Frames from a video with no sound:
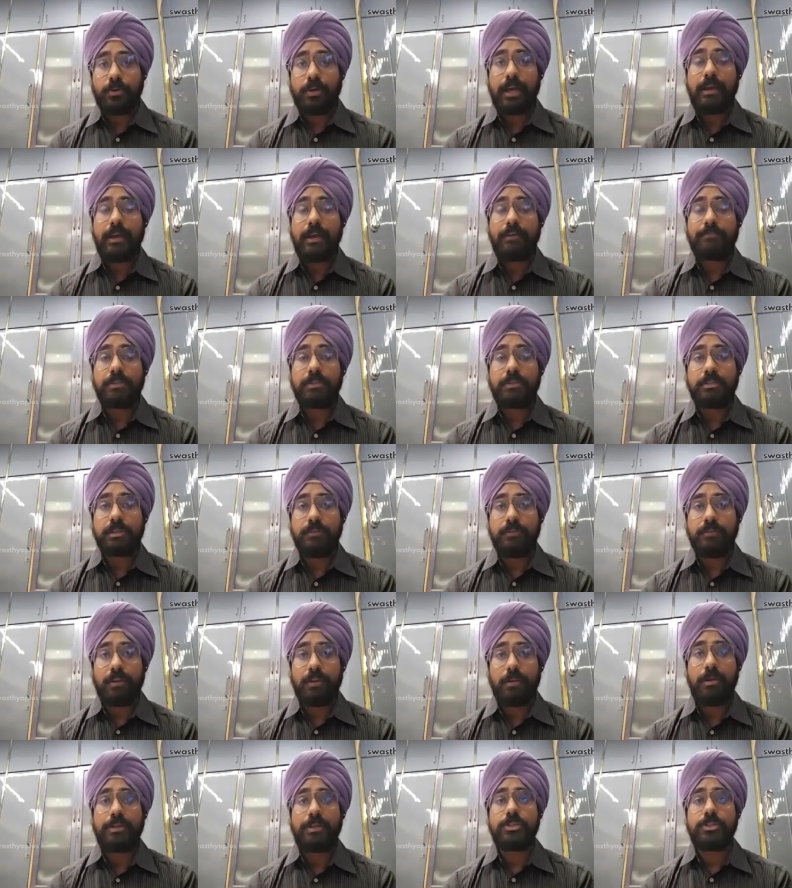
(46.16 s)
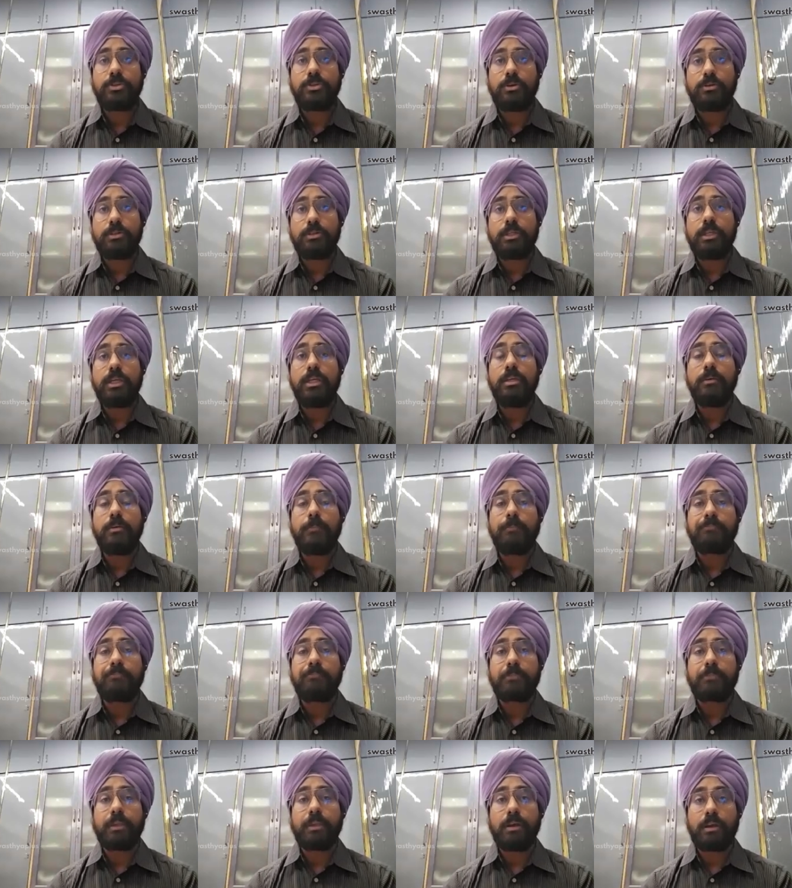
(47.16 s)
to have this inflammation on the
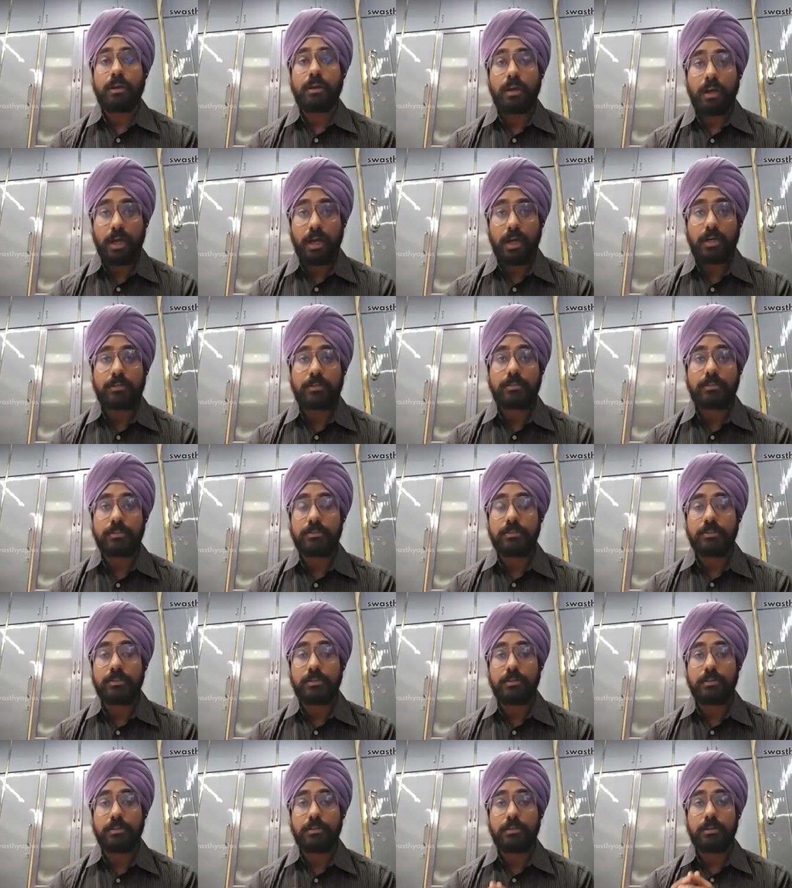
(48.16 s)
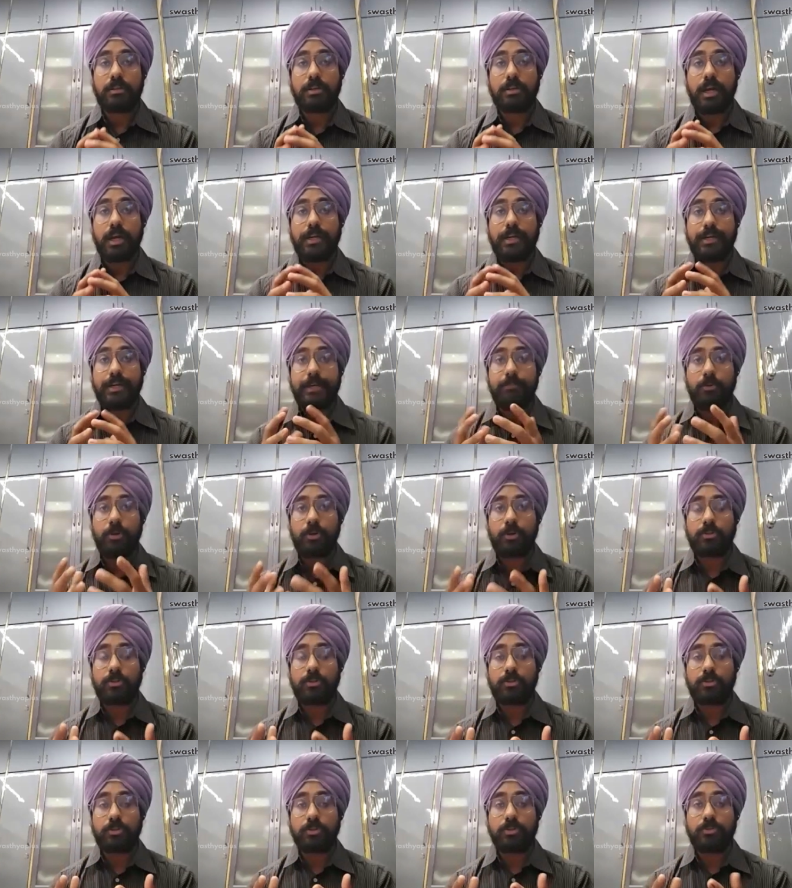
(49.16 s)
mm, heart, the cardiac
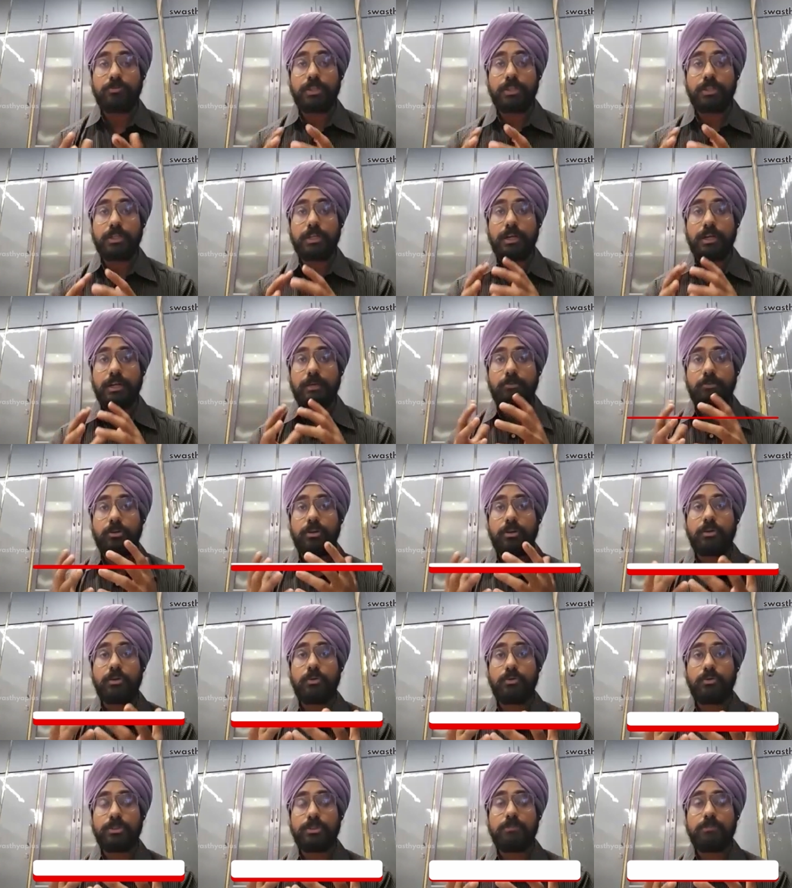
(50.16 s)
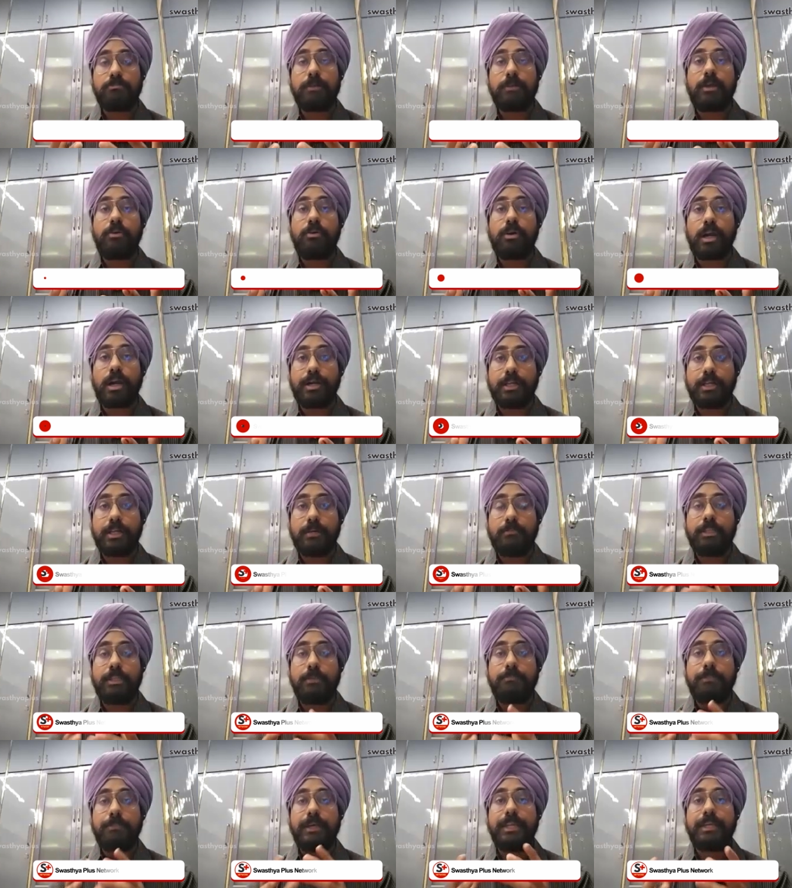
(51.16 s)
borders also, where the cardiac border includes the myocardium
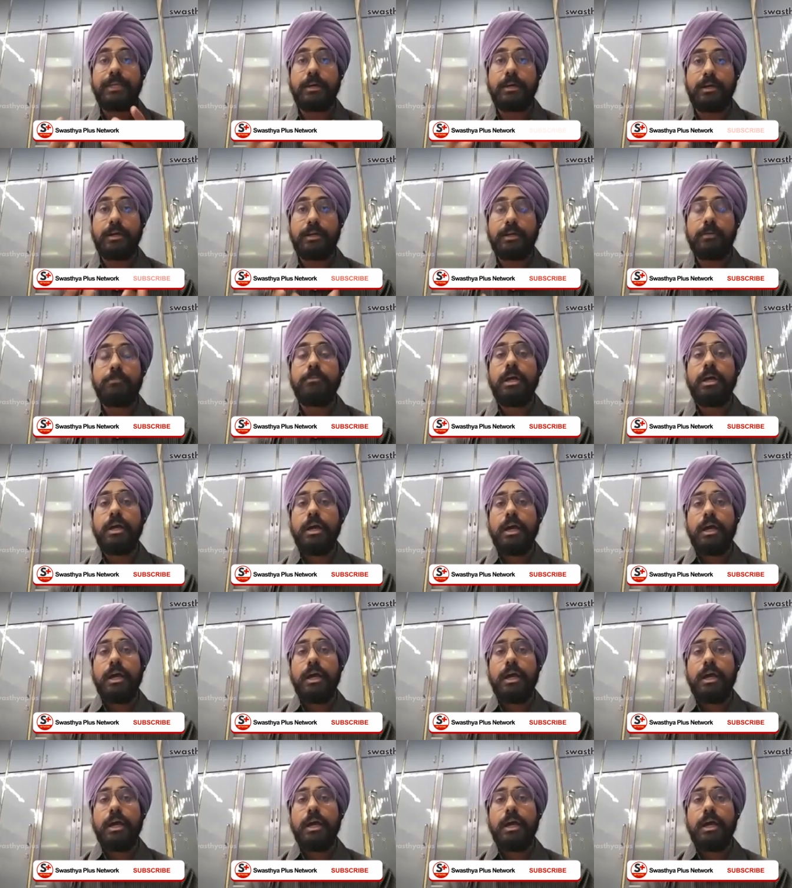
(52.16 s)
and the pericardium.